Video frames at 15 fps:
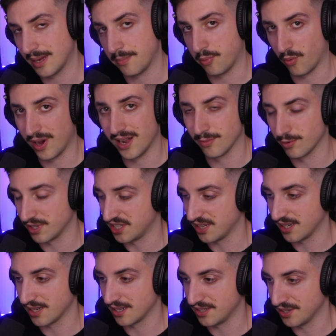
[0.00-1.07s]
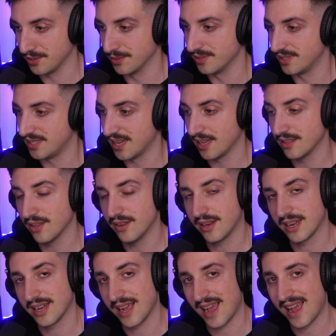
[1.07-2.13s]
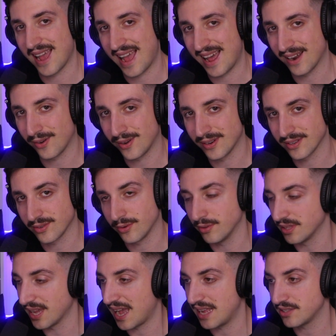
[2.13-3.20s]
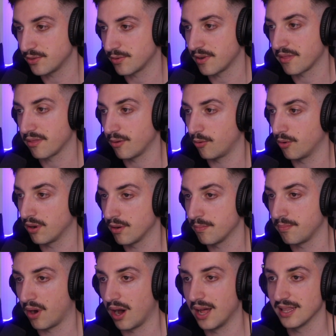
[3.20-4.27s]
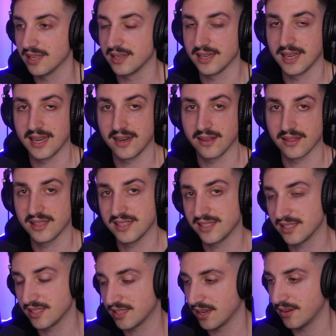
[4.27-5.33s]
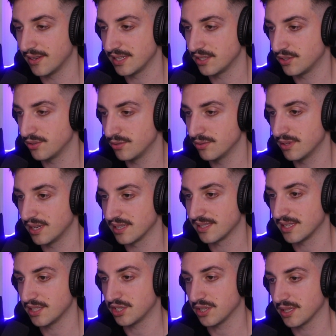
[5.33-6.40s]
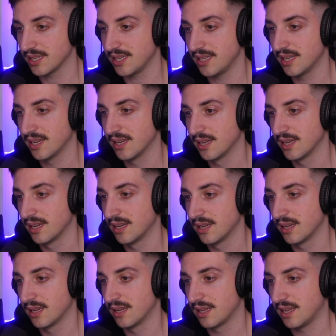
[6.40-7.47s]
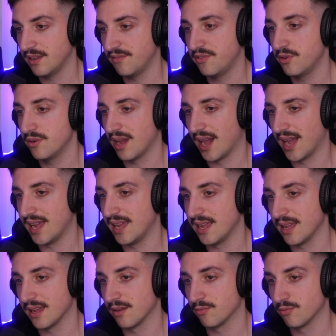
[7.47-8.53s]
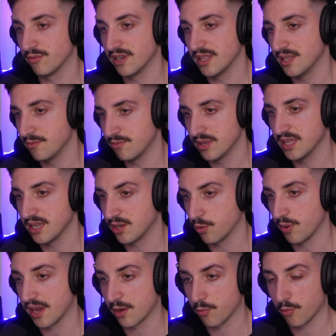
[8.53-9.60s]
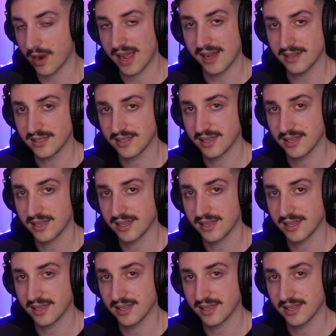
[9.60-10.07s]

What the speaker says: one, what you're going to do: download an add-on called Azeroth Autopilot. Now, this is going to essentially give you a really quick route,